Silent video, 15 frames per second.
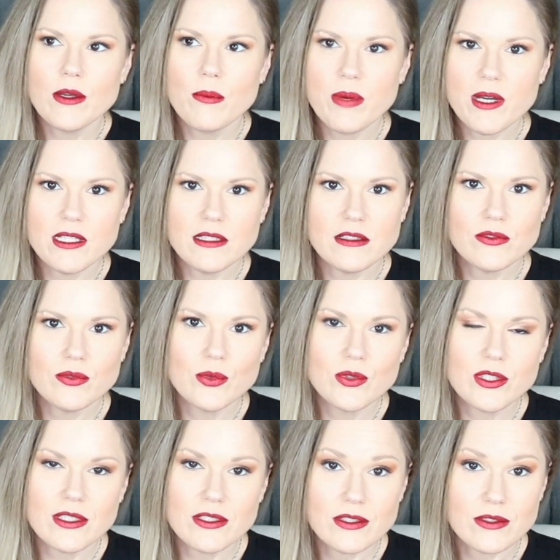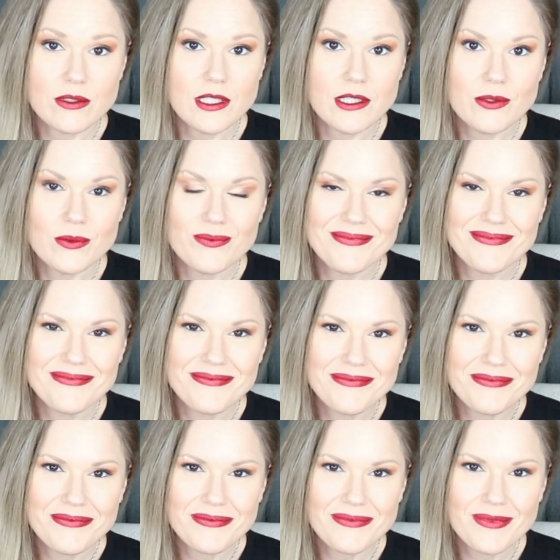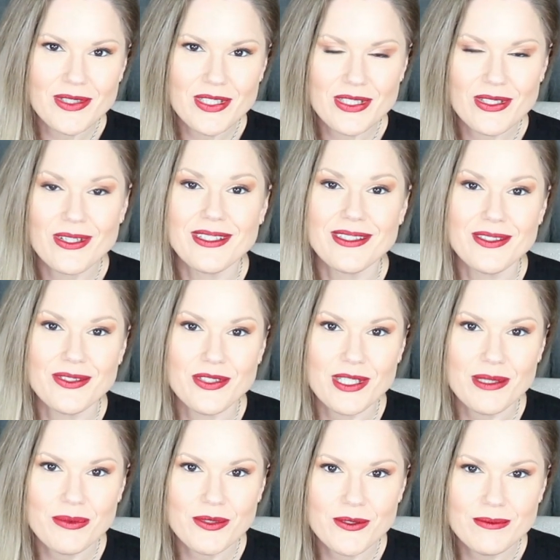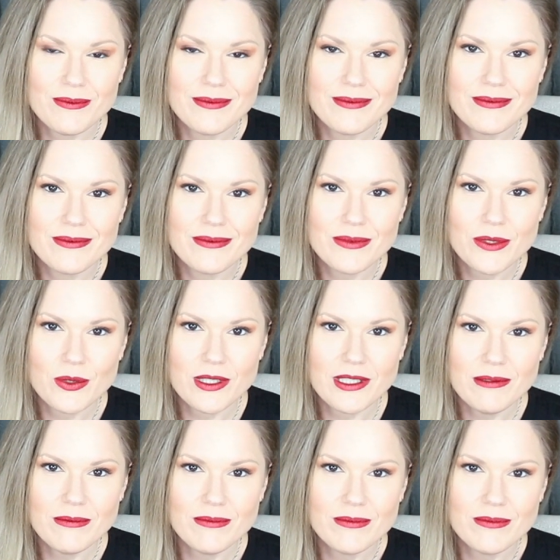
But the Fool's also here. We're starting a new chapter. Okay?